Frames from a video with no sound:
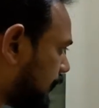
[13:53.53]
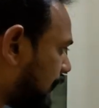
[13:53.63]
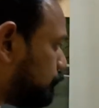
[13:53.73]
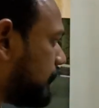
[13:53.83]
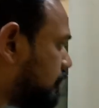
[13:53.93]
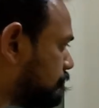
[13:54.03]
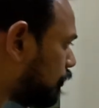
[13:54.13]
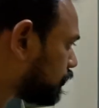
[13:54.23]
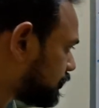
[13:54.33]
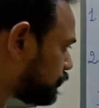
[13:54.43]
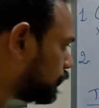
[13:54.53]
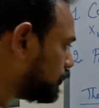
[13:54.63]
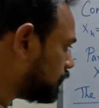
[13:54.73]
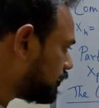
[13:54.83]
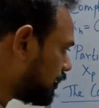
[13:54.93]
Again, we invoke the
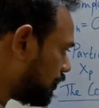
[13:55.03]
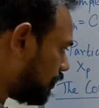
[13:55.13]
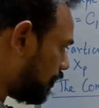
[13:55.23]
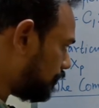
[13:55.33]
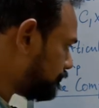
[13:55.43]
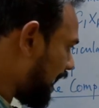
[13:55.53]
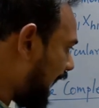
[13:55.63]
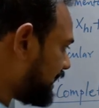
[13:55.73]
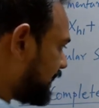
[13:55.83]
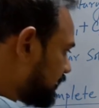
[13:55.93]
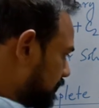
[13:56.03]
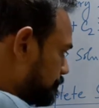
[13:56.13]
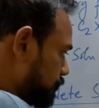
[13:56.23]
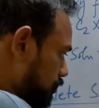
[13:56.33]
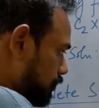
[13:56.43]
rule of
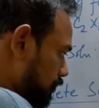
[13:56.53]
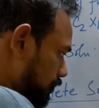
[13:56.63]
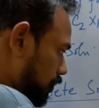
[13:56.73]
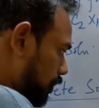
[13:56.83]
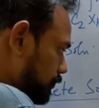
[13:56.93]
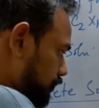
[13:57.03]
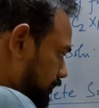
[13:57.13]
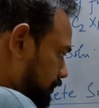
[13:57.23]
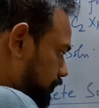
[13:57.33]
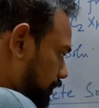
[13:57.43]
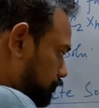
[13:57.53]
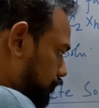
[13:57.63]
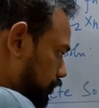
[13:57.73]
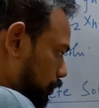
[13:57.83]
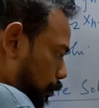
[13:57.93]
adding homogeneous
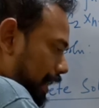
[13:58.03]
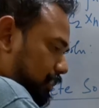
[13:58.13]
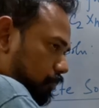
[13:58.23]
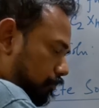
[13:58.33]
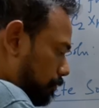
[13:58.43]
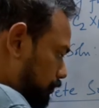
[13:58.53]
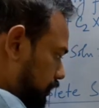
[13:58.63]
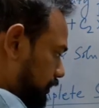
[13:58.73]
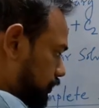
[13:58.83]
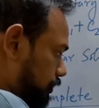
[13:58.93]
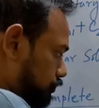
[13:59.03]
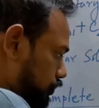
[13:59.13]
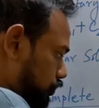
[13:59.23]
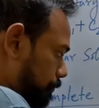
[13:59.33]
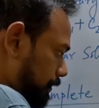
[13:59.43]
solutions or weights of homogeneous
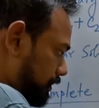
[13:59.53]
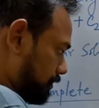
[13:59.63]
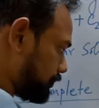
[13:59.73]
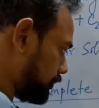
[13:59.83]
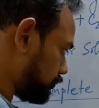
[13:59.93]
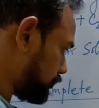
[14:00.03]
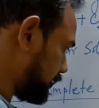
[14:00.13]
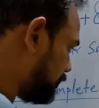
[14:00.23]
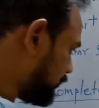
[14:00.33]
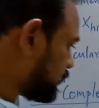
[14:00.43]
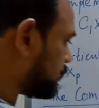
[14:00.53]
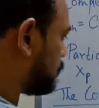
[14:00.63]
solutions to particular solution. If this